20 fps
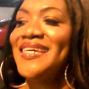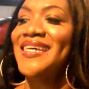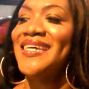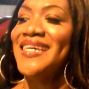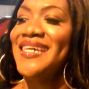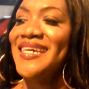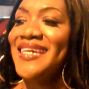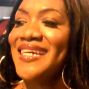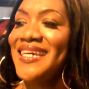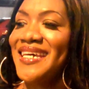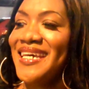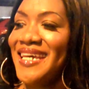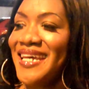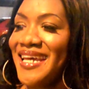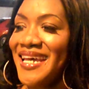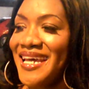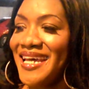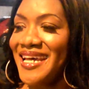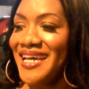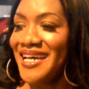
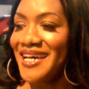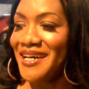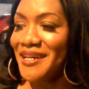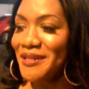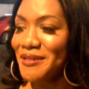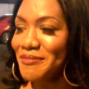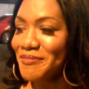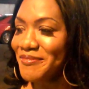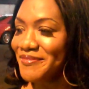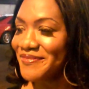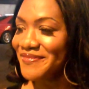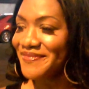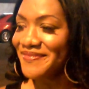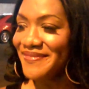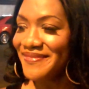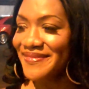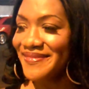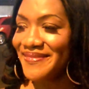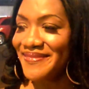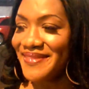
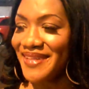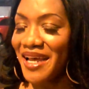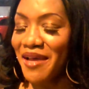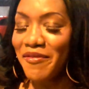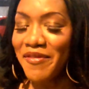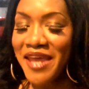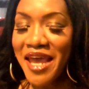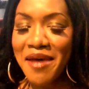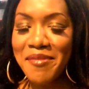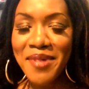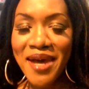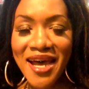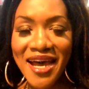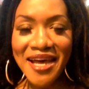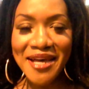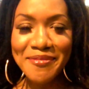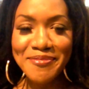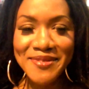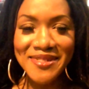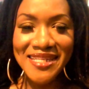I've had my
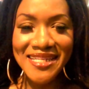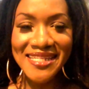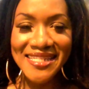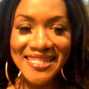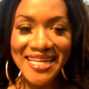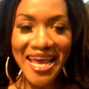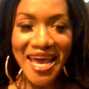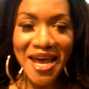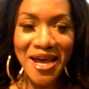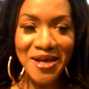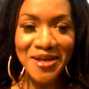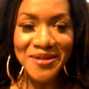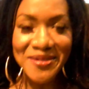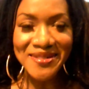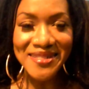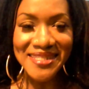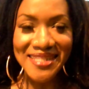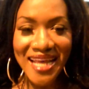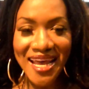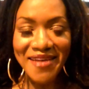ups and
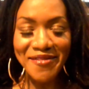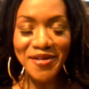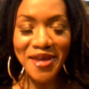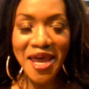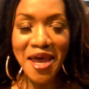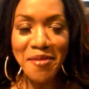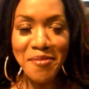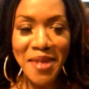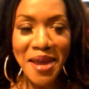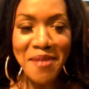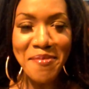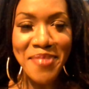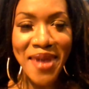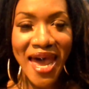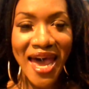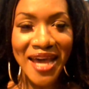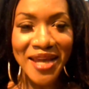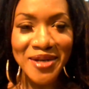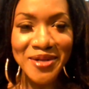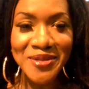downs. I've had my
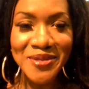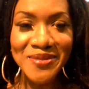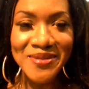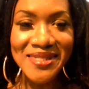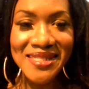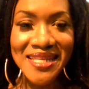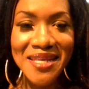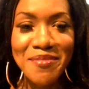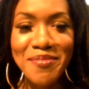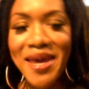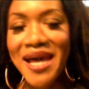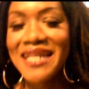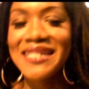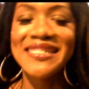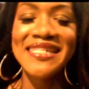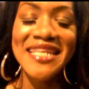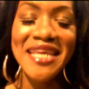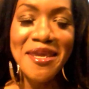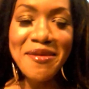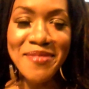battles and my
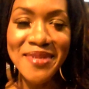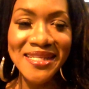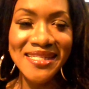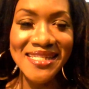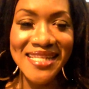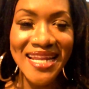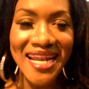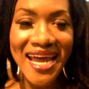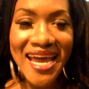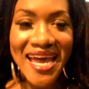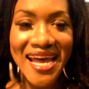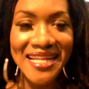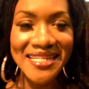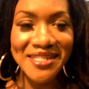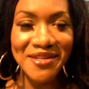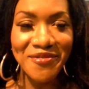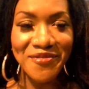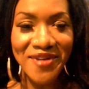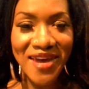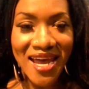demons that I had
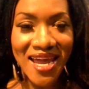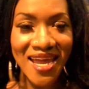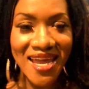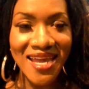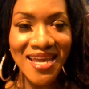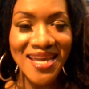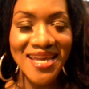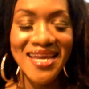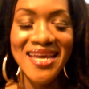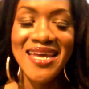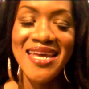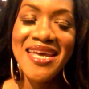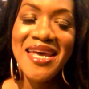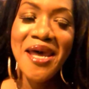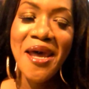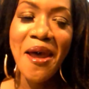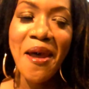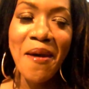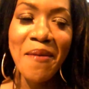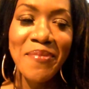to fight.
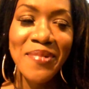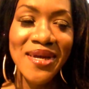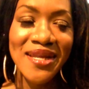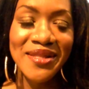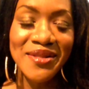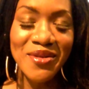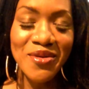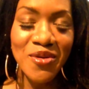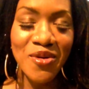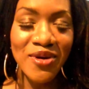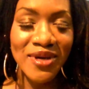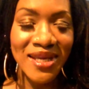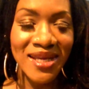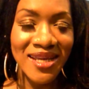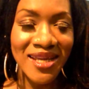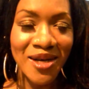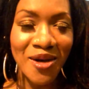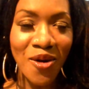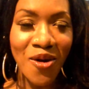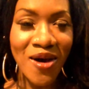But through
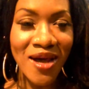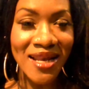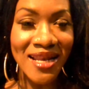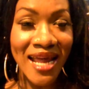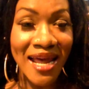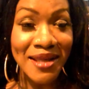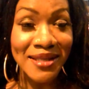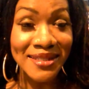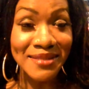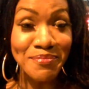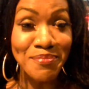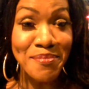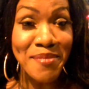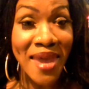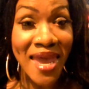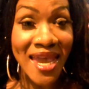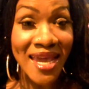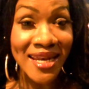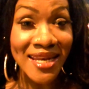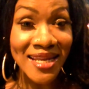it all, I
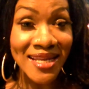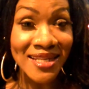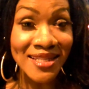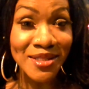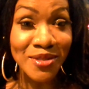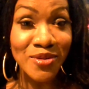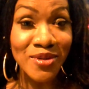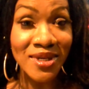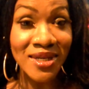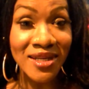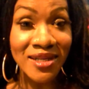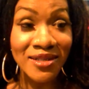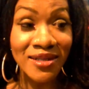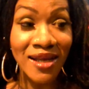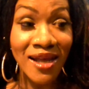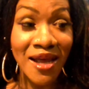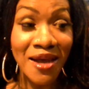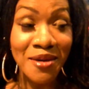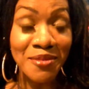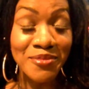made it through the
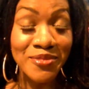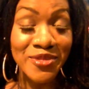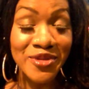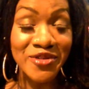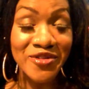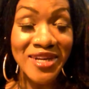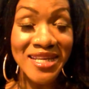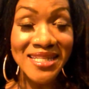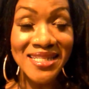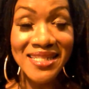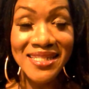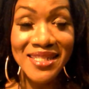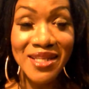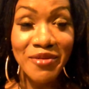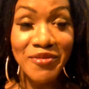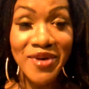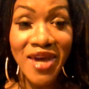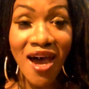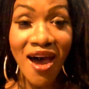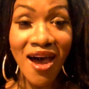graces of
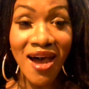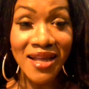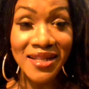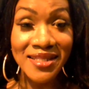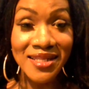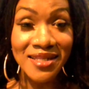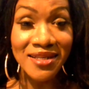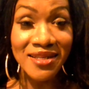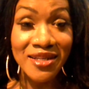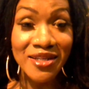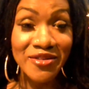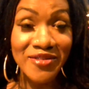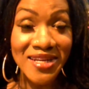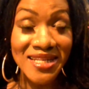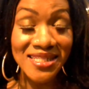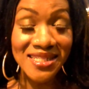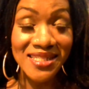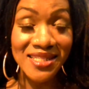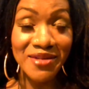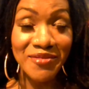God, the good
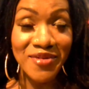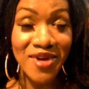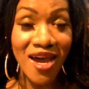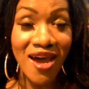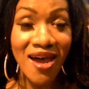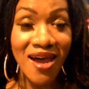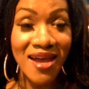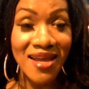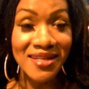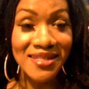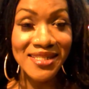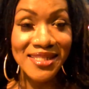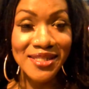graces of God.